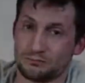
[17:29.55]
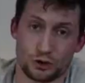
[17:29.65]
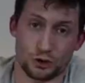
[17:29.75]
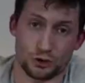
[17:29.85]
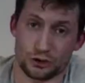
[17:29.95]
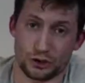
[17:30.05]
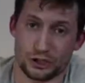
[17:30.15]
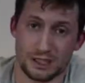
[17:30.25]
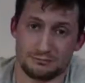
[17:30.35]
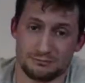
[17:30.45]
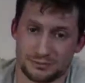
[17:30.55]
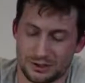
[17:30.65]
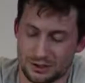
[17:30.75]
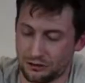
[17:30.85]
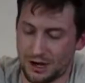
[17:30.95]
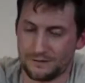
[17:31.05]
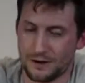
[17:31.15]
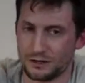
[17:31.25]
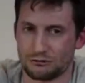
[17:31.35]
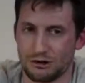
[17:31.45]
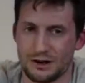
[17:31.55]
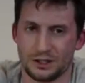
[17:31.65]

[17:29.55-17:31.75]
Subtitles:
join in. It's great fun, great fun.